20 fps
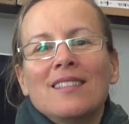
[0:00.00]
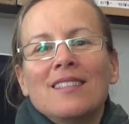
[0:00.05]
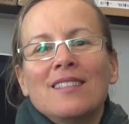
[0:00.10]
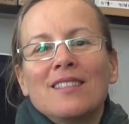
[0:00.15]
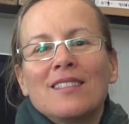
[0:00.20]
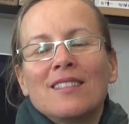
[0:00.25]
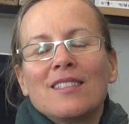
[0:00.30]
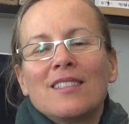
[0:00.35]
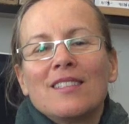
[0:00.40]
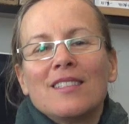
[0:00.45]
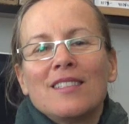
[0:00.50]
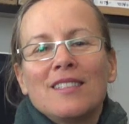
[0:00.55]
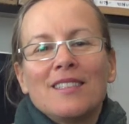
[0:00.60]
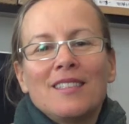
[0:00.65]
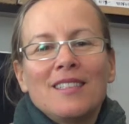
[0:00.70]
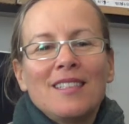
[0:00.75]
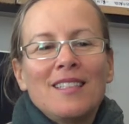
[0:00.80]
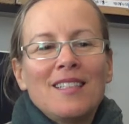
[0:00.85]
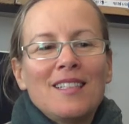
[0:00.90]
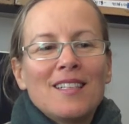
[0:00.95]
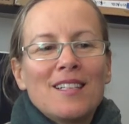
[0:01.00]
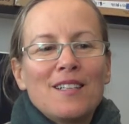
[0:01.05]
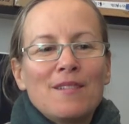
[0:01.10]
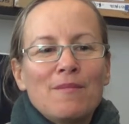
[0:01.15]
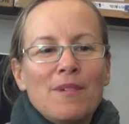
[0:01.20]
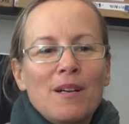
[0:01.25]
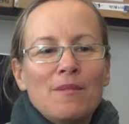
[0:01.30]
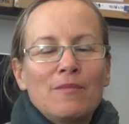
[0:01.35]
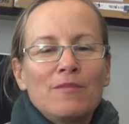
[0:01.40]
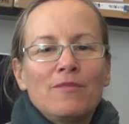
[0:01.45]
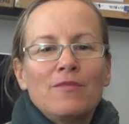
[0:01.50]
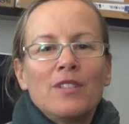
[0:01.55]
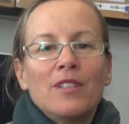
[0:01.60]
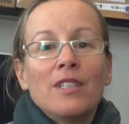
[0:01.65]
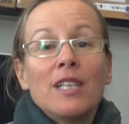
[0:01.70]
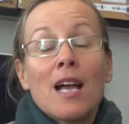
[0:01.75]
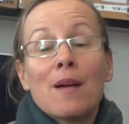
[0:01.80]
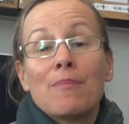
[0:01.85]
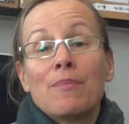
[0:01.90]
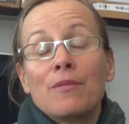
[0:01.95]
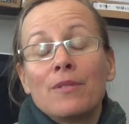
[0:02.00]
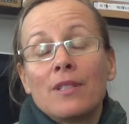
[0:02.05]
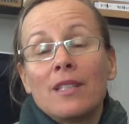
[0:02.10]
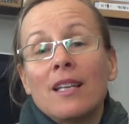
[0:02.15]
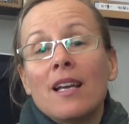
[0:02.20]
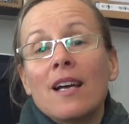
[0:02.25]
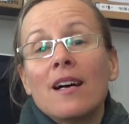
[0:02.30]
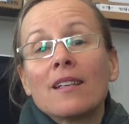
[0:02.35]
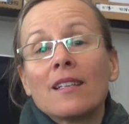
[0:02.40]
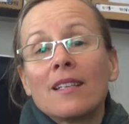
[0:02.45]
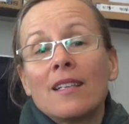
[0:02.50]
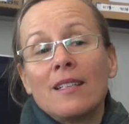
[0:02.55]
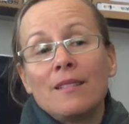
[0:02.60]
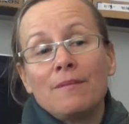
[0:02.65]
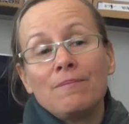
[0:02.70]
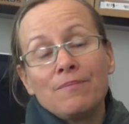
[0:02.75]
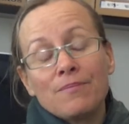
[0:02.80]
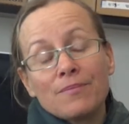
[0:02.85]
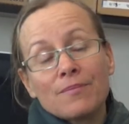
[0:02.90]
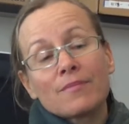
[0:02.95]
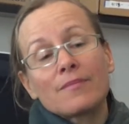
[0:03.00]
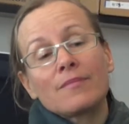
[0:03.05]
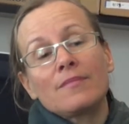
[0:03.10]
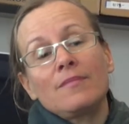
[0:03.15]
So yeah, I'm very happy with the outcome,